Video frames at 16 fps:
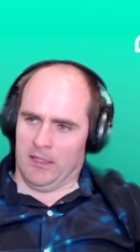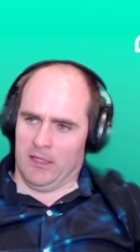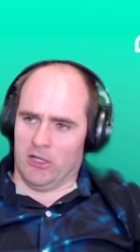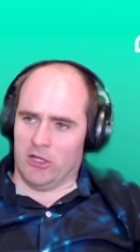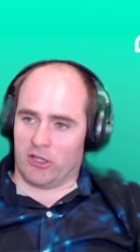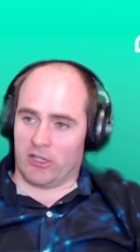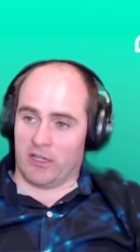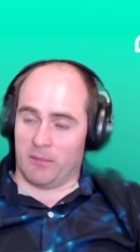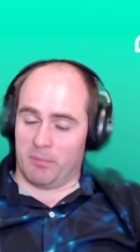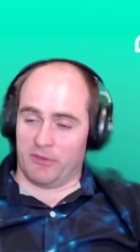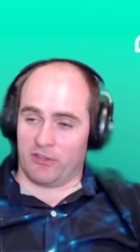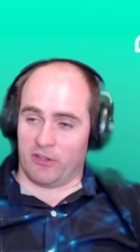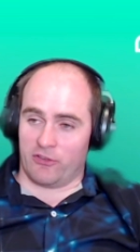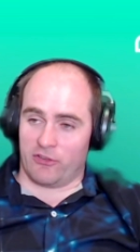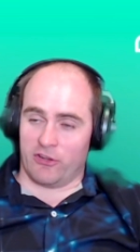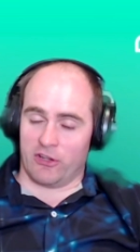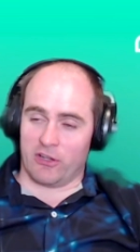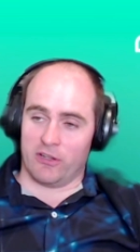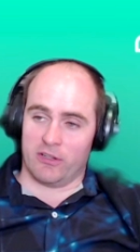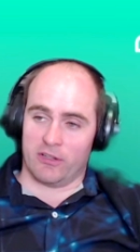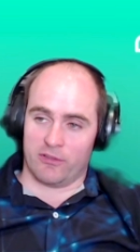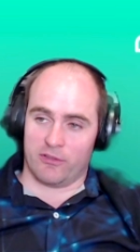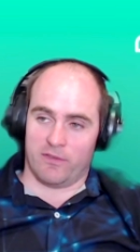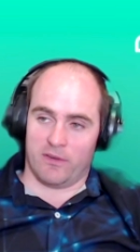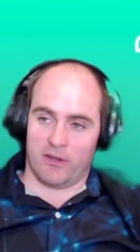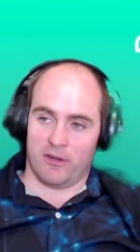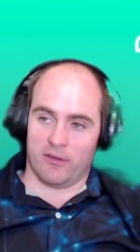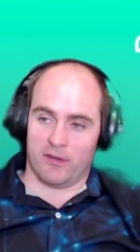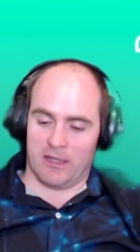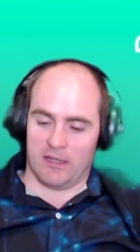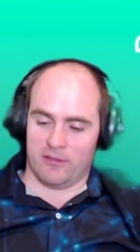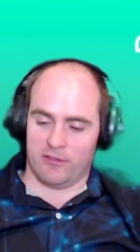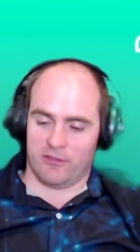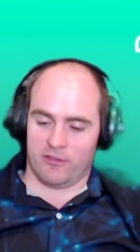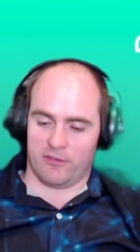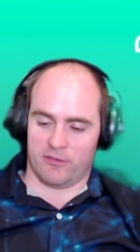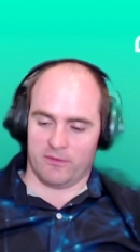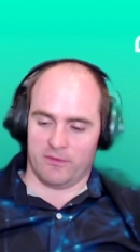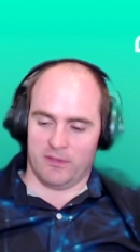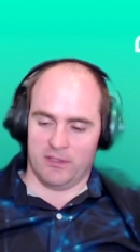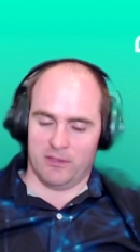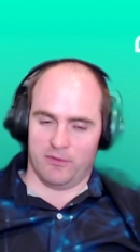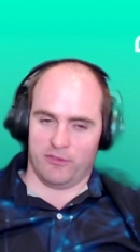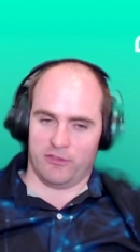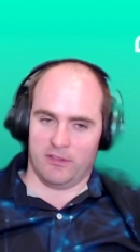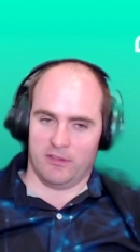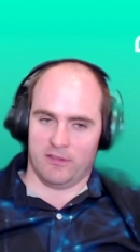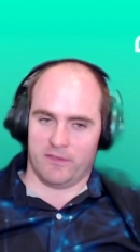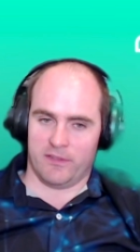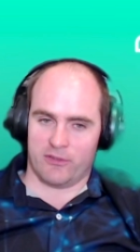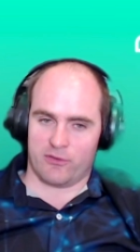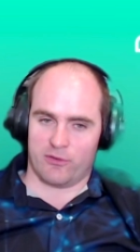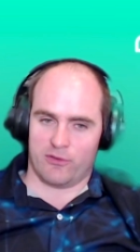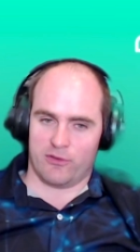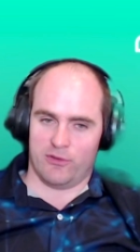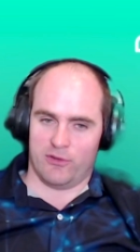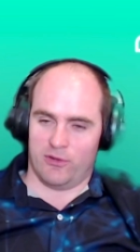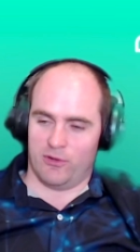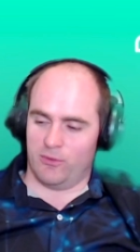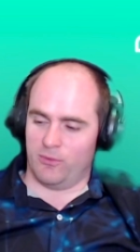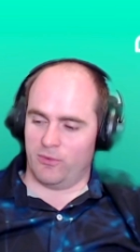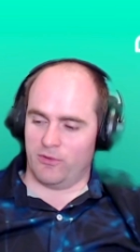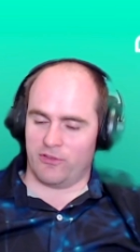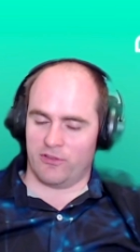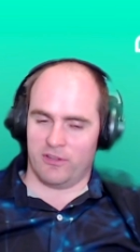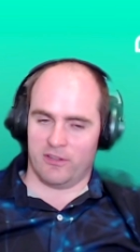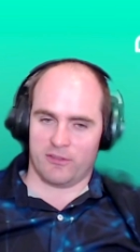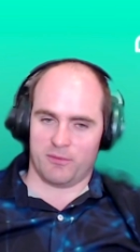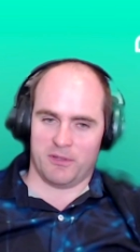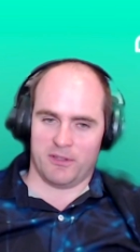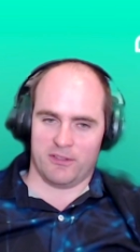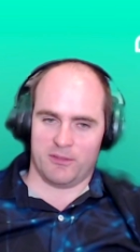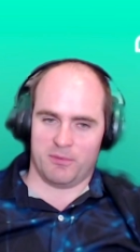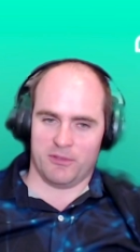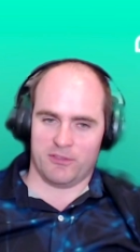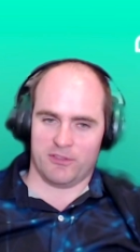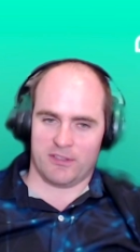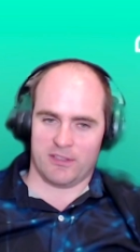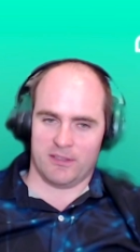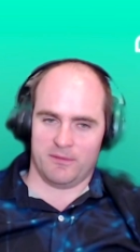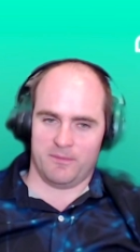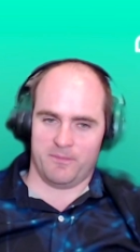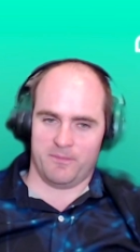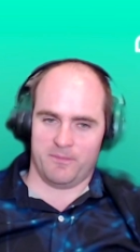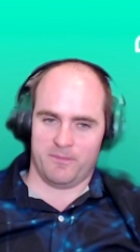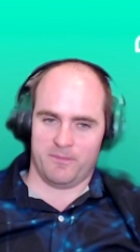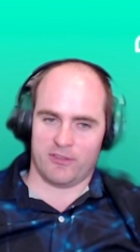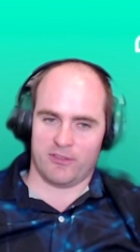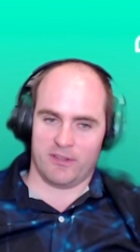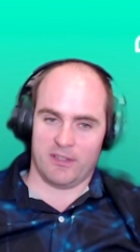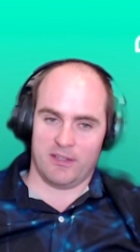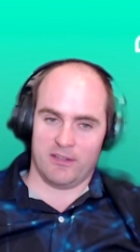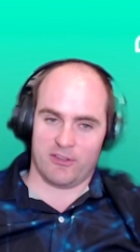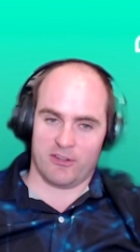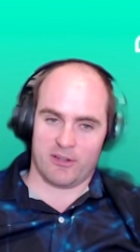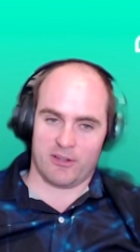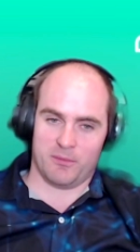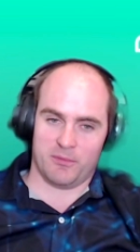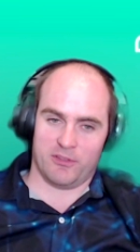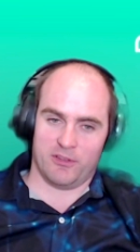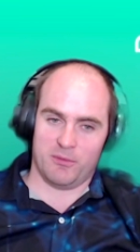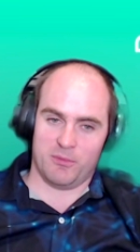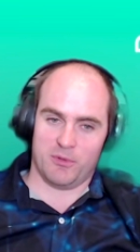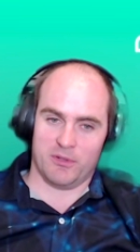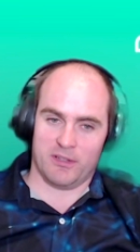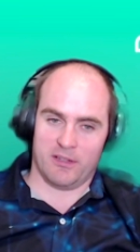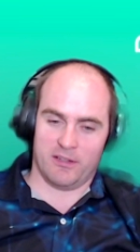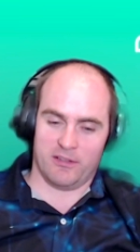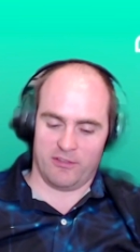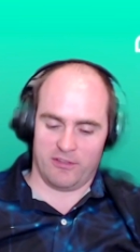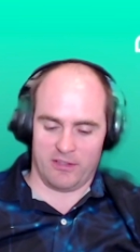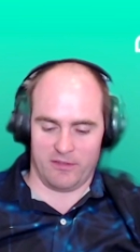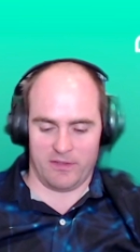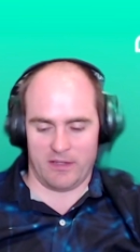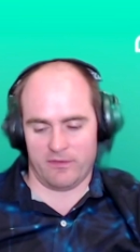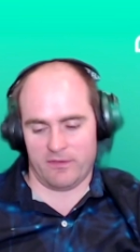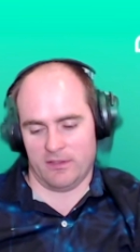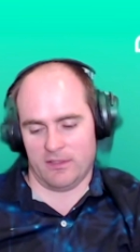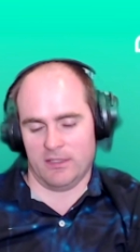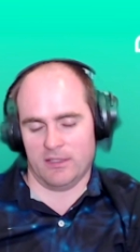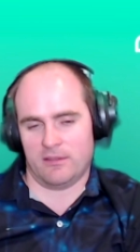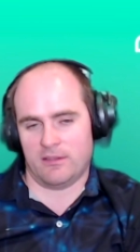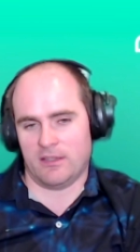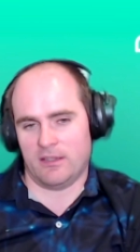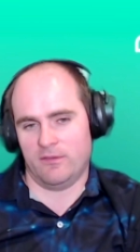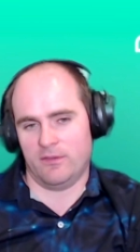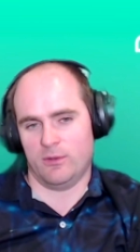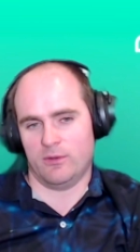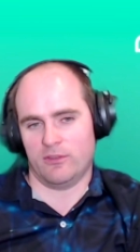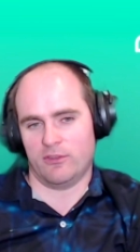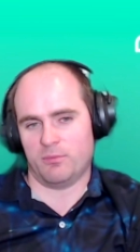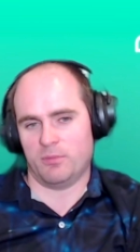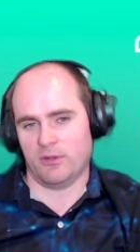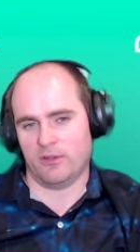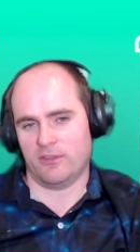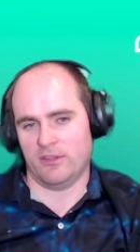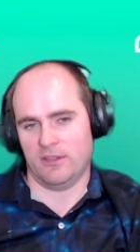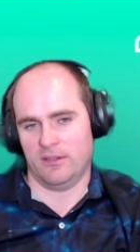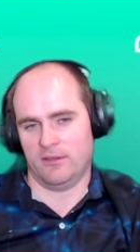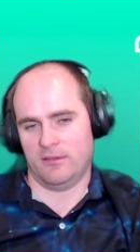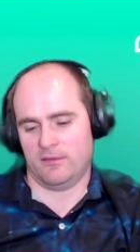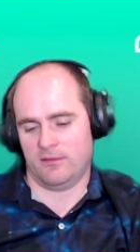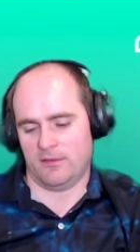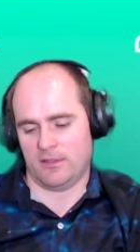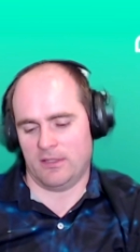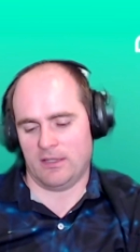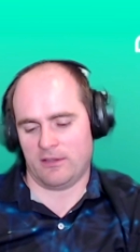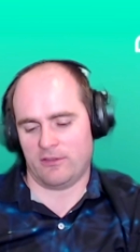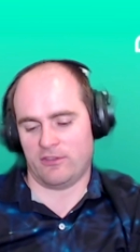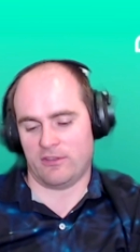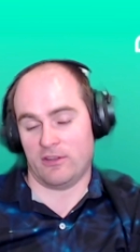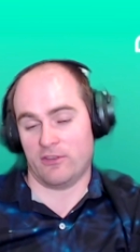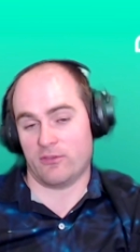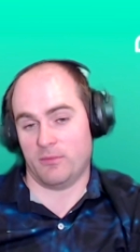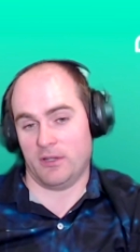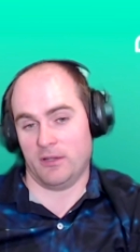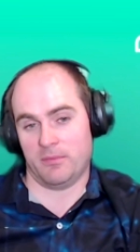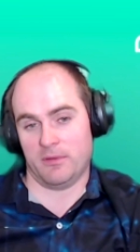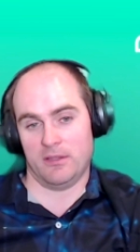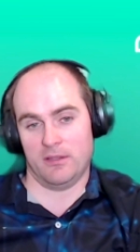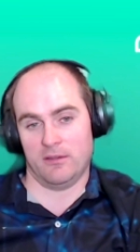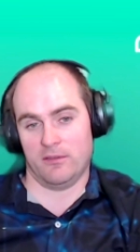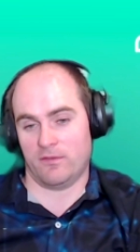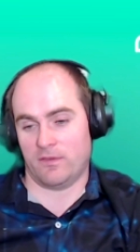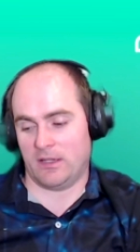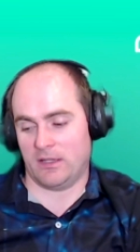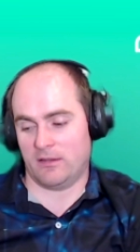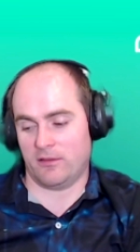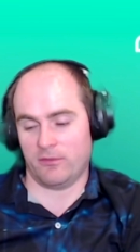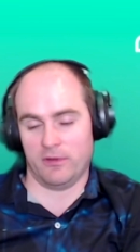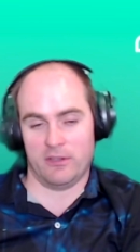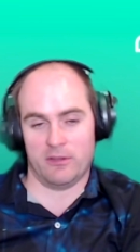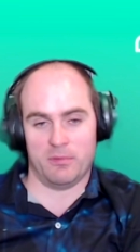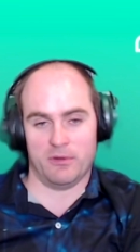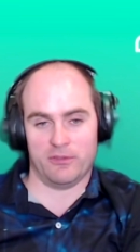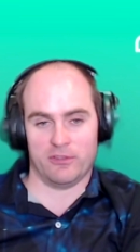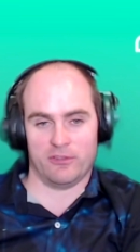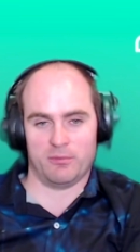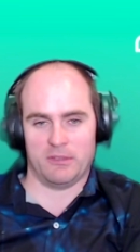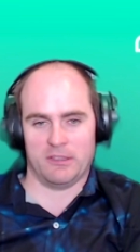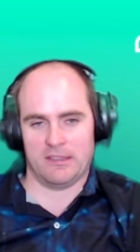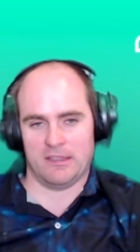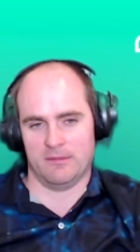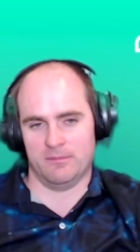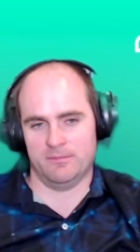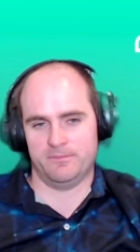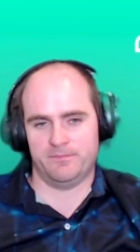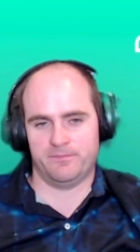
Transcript: Looking at potentially going as far as, you've seen the virtual tour, would you like to put a deposit down? So the agent comes in the morning, instead of having like 10 viewings booked in, the next stage might be you've had 3 deposits put down.